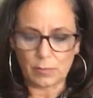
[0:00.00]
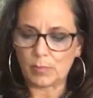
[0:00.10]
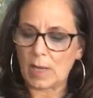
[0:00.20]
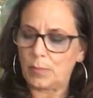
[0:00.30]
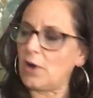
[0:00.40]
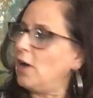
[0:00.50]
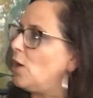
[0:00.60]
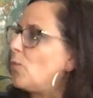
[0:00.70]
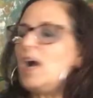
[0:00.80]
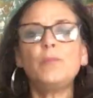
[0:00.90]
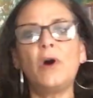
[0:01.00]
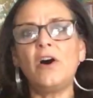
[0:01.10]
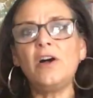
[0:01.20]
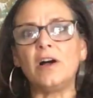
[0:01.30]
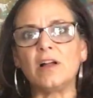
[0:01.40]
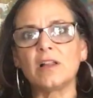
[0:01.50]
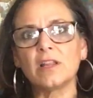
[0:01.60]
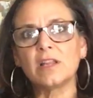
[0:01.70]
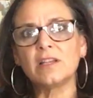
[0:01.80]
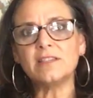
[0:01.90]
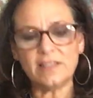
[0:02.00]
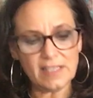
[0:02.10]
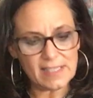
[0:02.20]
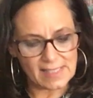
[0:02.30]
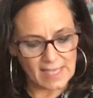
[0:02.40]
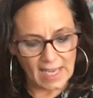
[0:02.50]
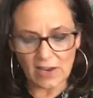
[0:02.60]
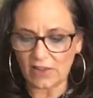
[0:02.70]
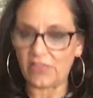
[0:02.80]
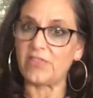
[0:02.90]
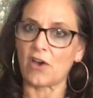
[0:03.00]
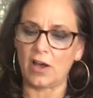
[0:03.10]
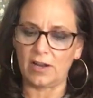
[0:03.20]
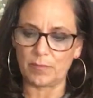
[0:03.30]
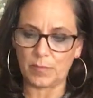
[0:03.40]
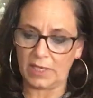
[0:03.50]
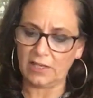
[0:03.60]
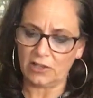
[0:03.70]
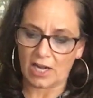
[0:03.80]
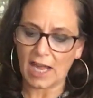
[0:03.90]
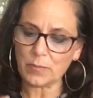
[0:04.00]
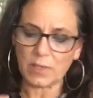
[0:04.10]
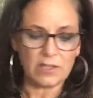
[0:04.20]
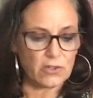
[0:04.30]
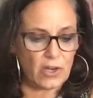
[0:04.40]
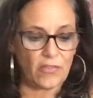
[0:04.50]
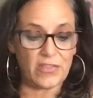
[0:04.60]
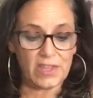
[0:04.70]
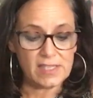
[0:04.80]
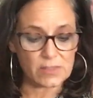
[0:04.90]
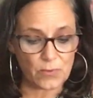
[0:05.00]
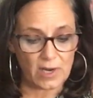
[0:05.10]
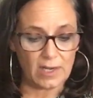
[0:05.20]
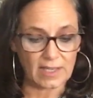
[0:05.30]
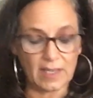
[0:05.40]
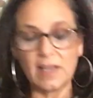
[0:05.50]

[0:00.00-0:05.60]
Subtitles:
By Paul? Why Paul? Didn't it say on Peter, hey Peter, on this rock,